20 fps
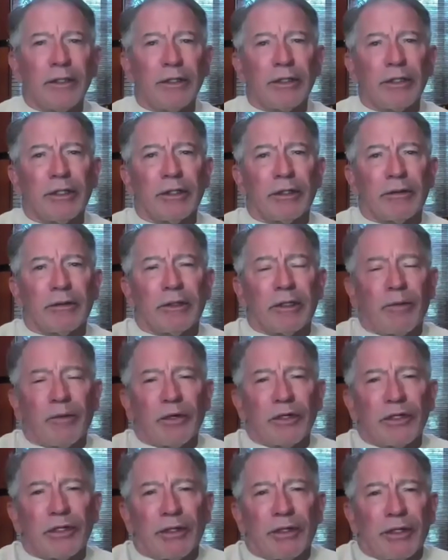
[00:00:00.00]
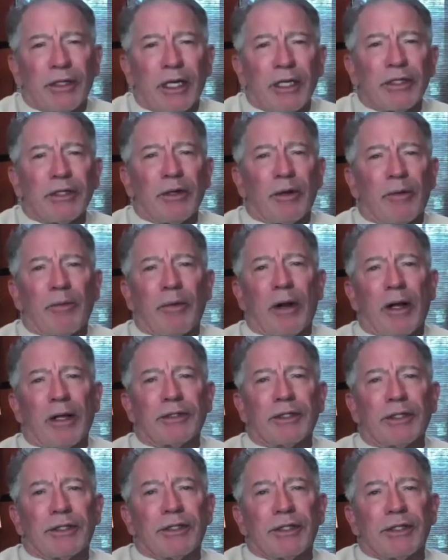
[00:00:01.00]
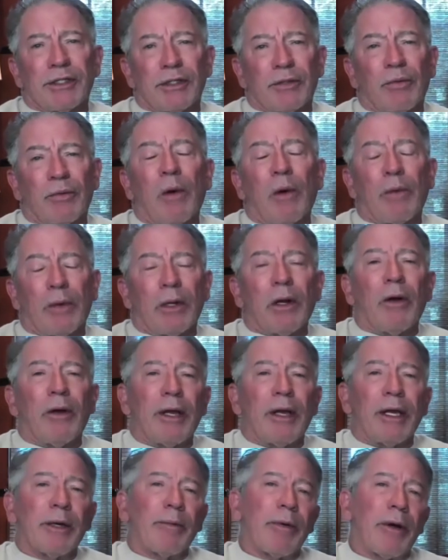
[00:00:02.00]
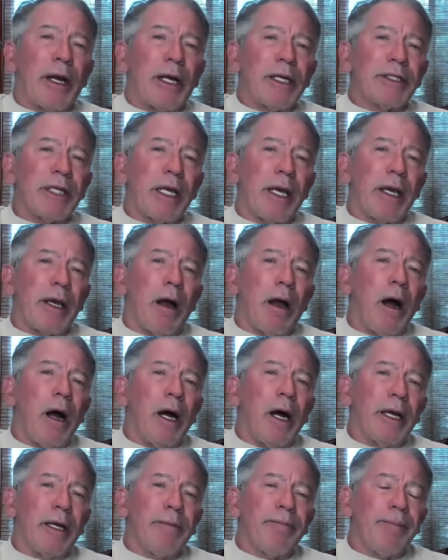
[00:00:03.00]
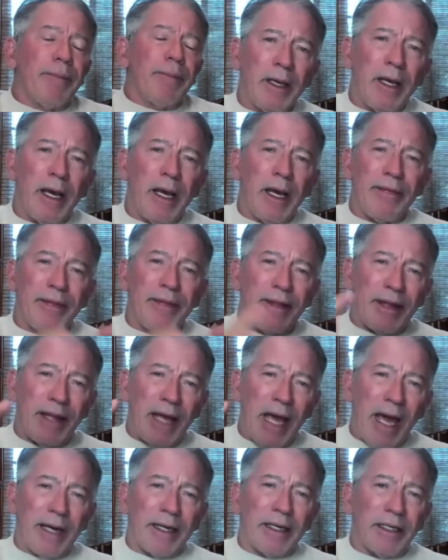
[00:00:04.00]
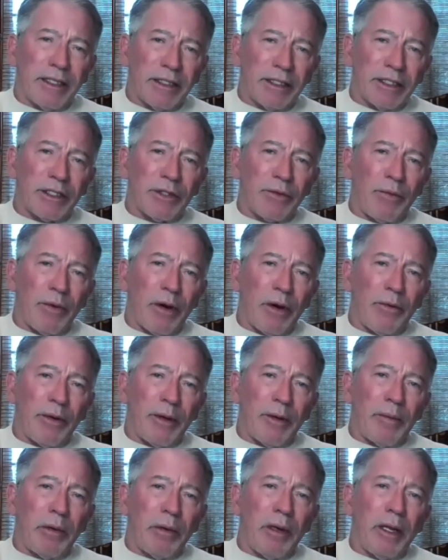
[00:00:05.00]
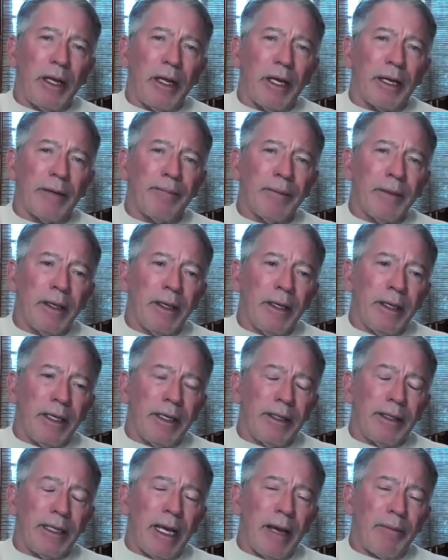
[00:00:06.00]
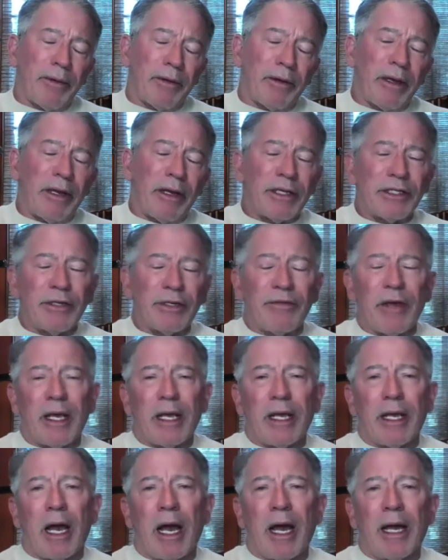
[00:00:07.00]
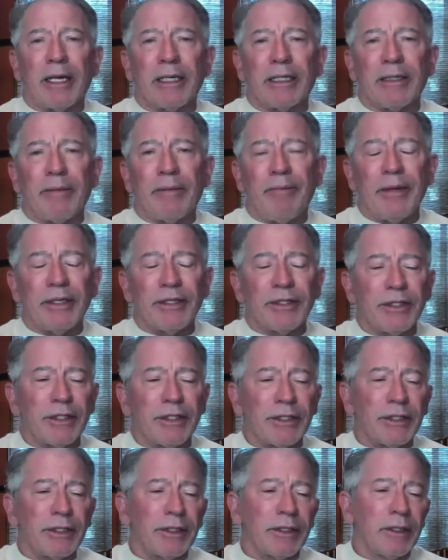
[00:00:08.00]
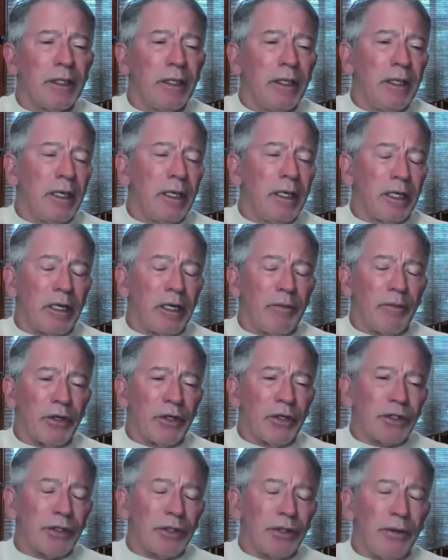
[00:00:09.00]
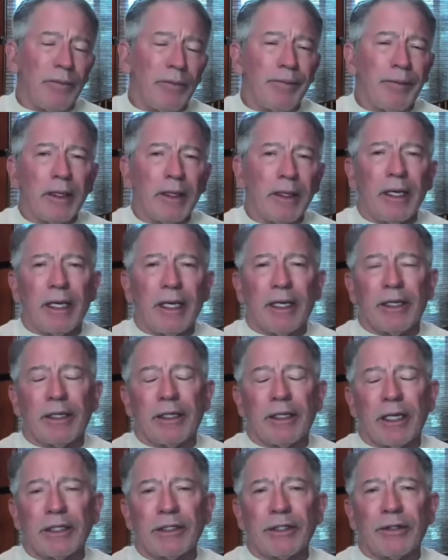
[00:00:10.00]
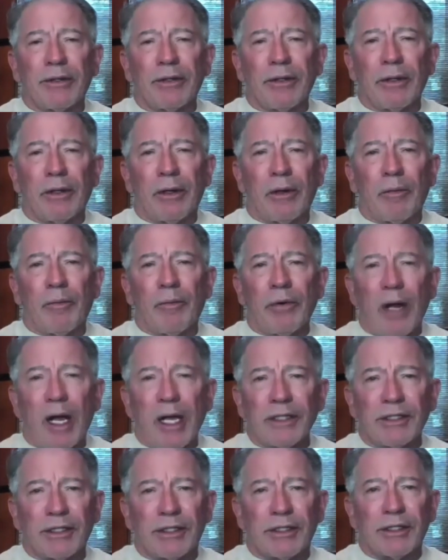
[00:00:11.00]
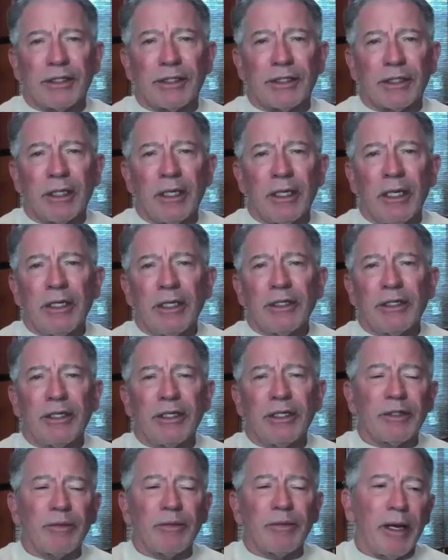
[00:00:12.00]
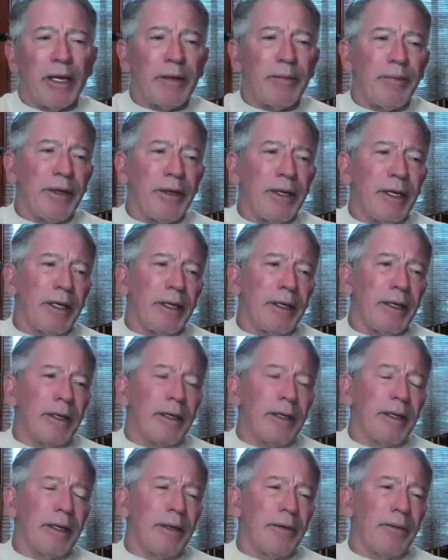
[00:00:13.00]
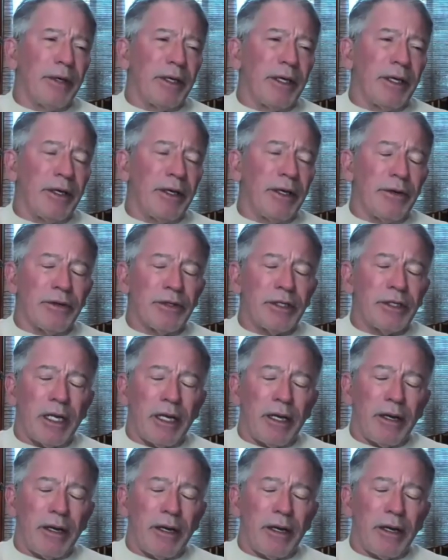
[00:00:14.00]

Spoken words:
to commercial industrial processes is what we call enterprise AI. And that is where we play in the application of AI to business, commercial, and industrial processes. So this might be, we can use